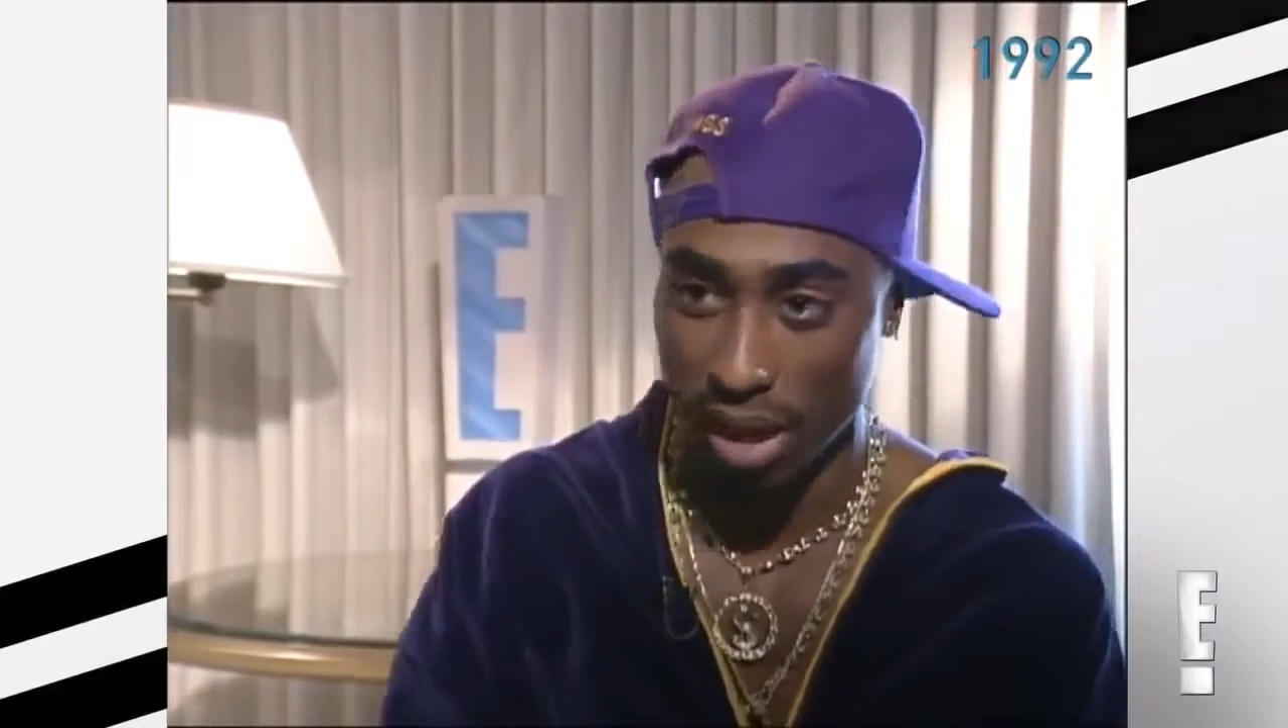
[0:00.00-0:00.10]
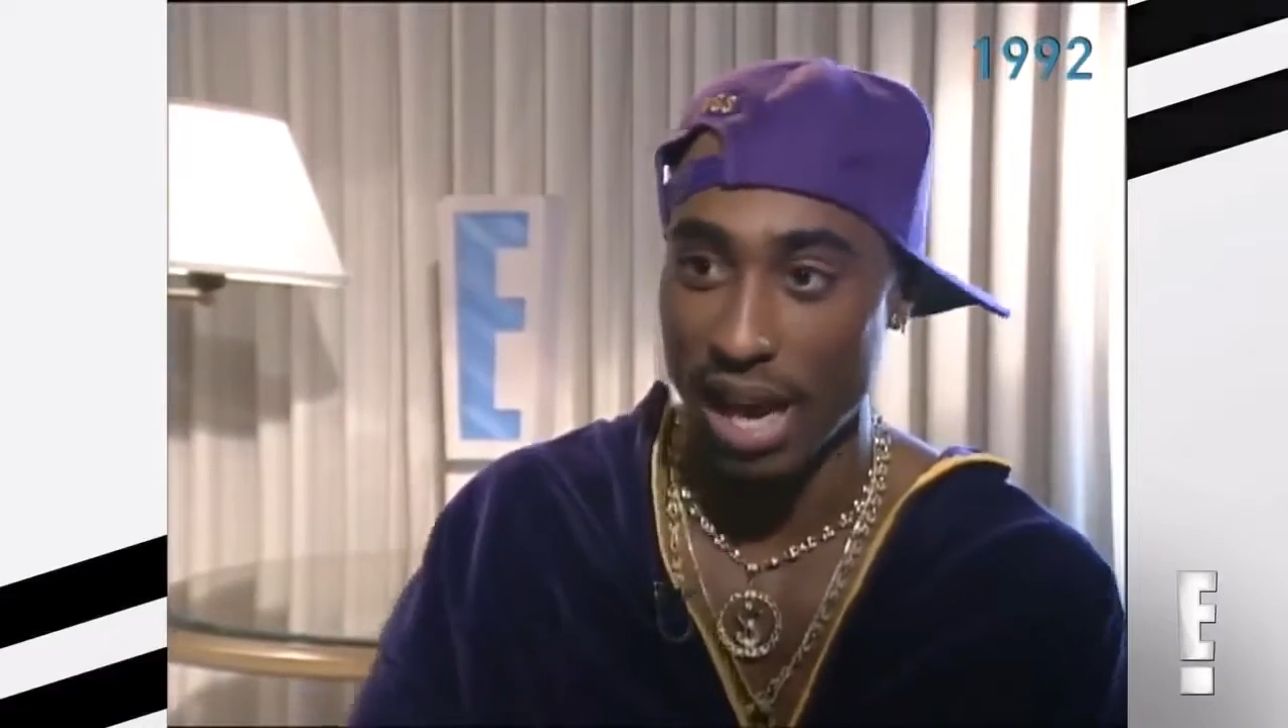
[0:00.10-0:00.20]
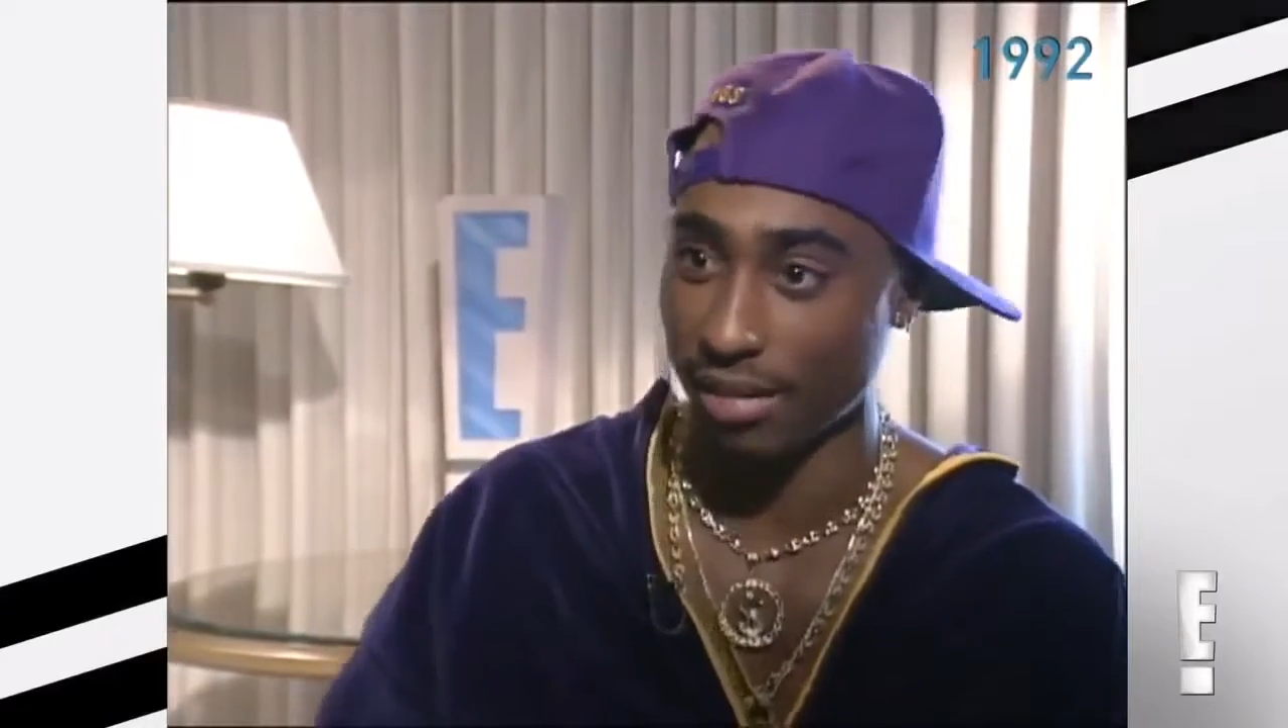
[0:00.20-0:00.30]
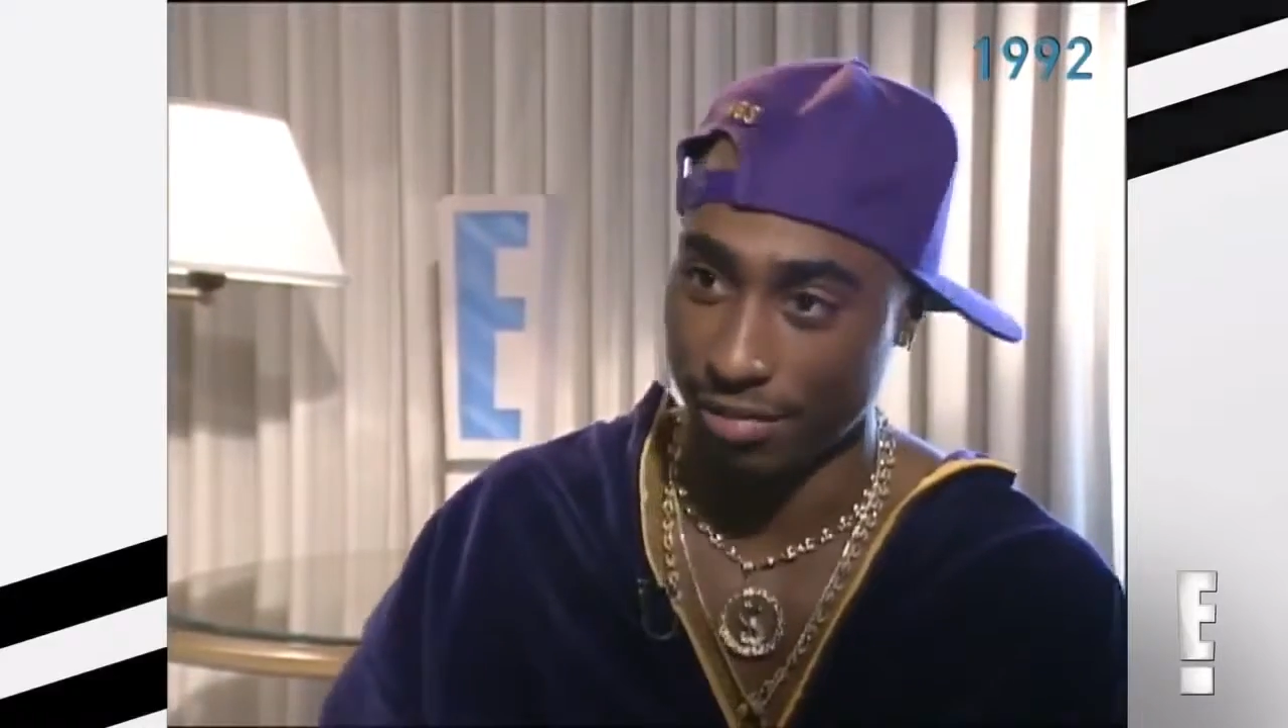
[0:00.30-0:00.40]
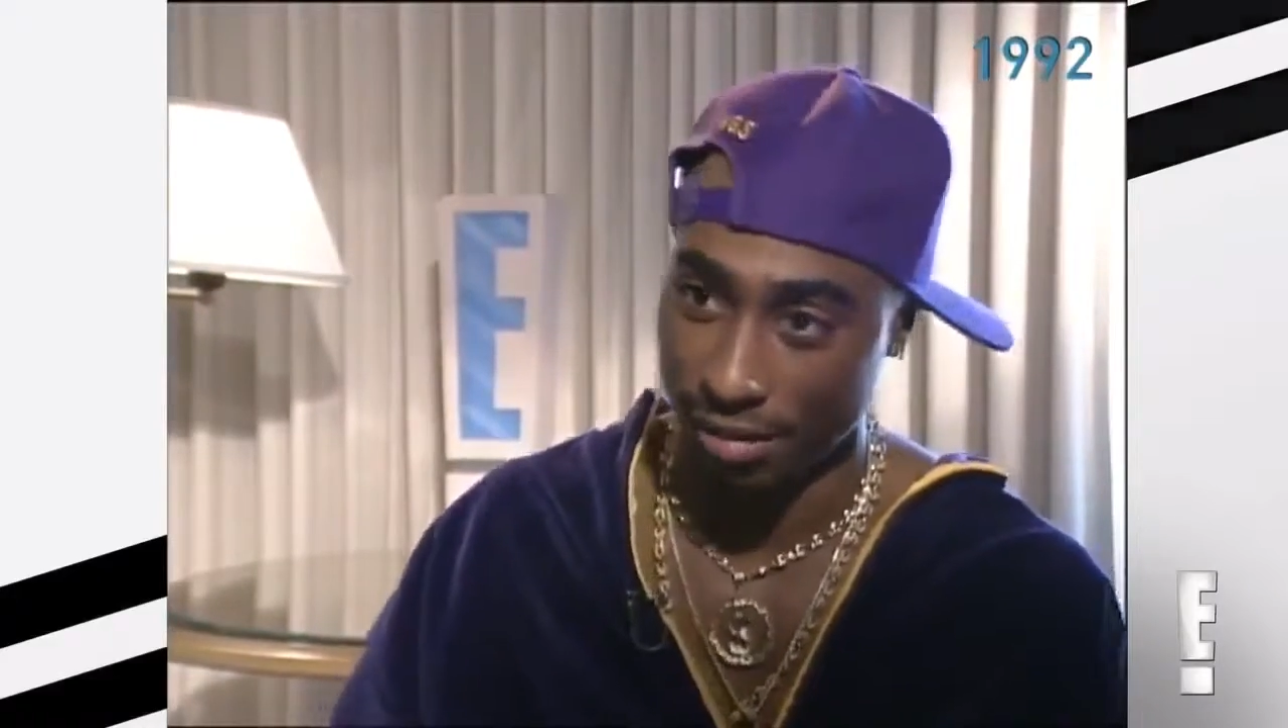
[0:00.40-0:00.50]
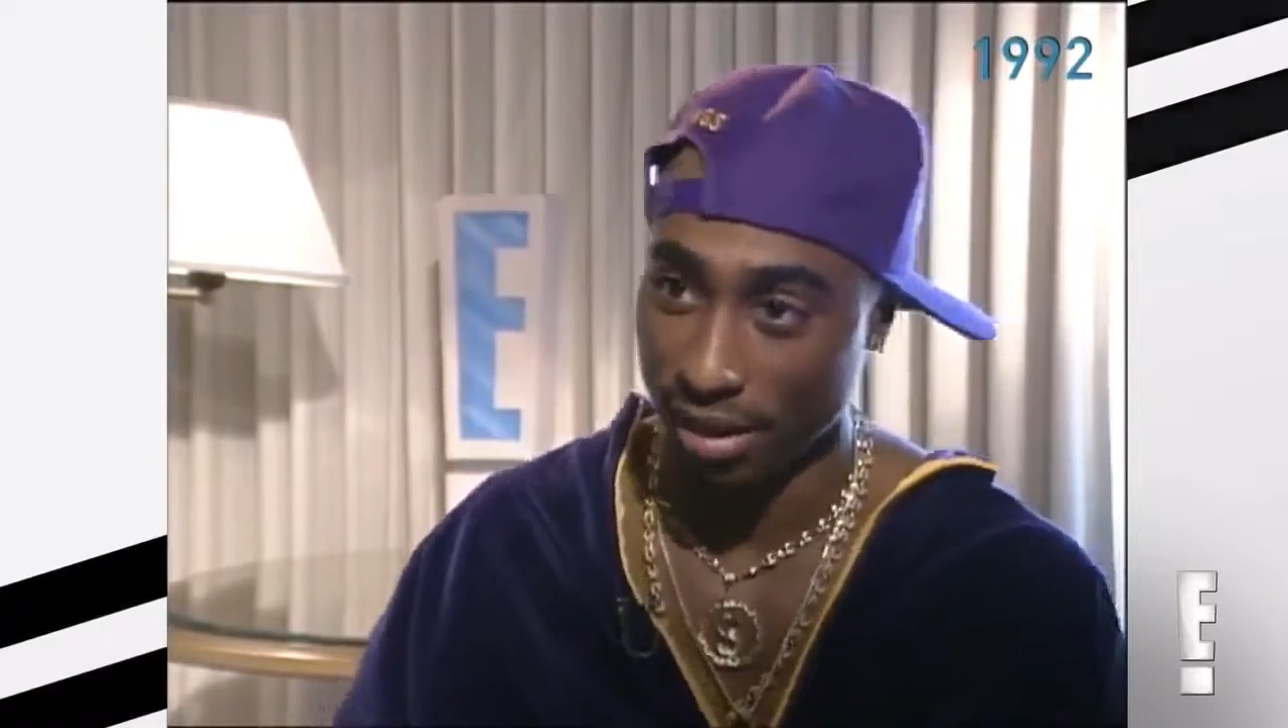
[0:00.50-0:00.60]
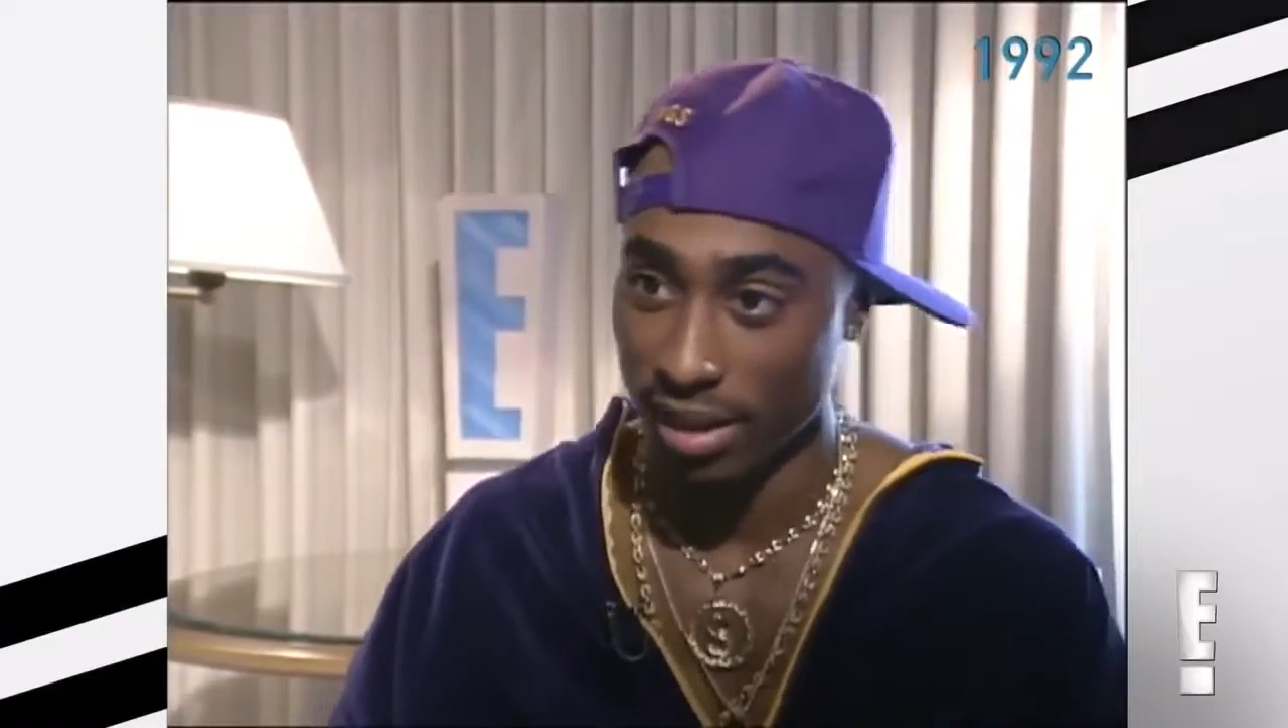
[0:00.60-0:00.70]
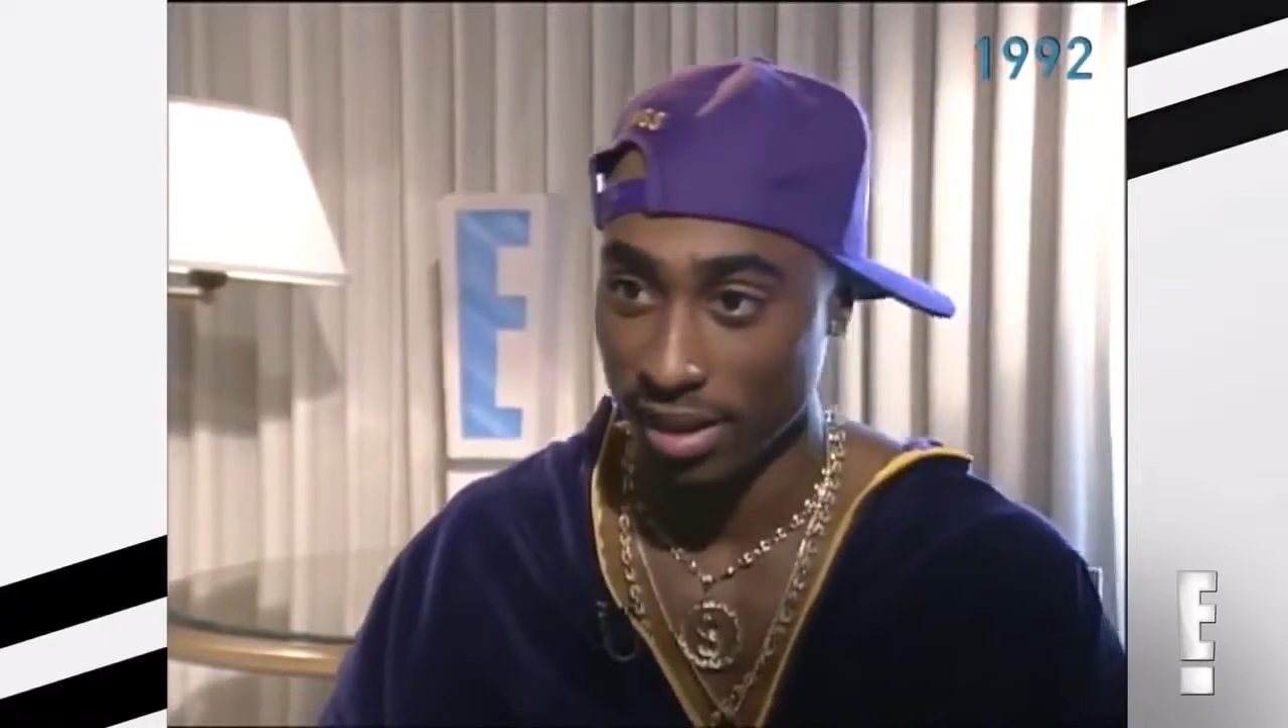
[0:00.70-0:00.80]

life.